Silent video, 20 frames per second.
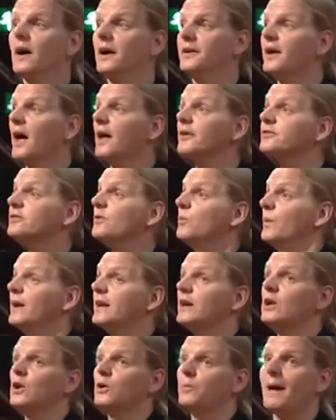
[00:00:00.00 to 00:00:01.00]
at us, and we
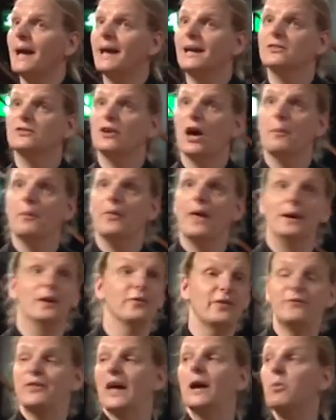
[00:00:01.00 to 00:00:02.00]
can look back in time at them.
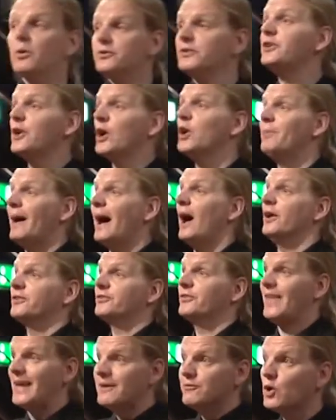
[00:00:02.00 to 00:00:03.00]
If they, they want to know about
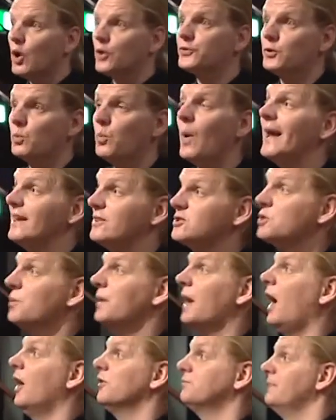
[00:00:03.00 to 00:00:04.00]
us, they've got to wait two
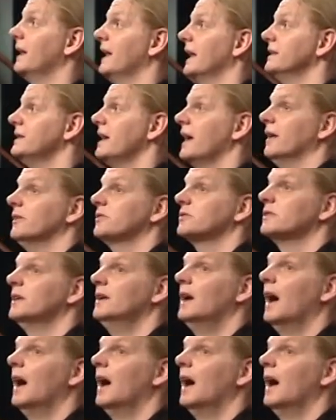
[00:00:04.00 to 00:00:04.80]
and a half million years.